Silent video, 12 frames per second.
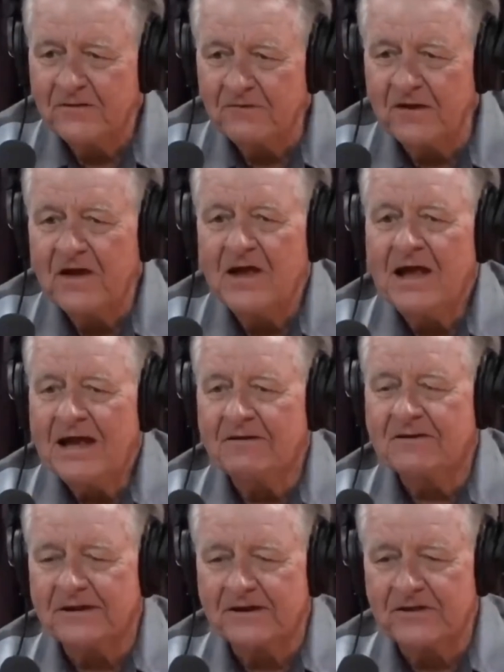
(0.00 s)
I mean,
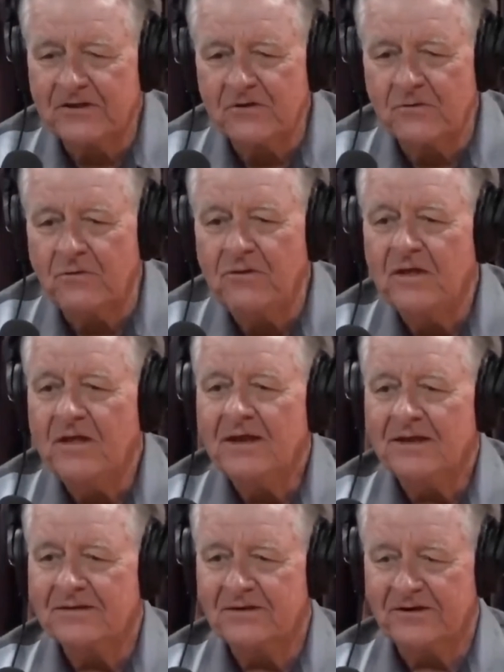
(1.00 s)
it's like in the old,
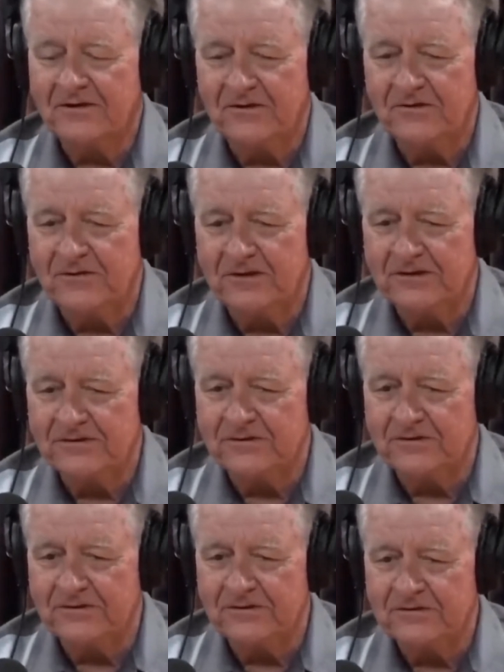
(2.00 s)
it's like in the old days, you
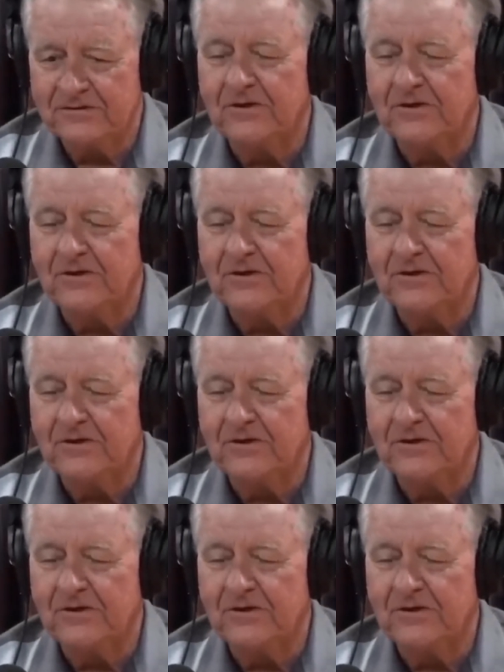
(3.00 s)
know, this,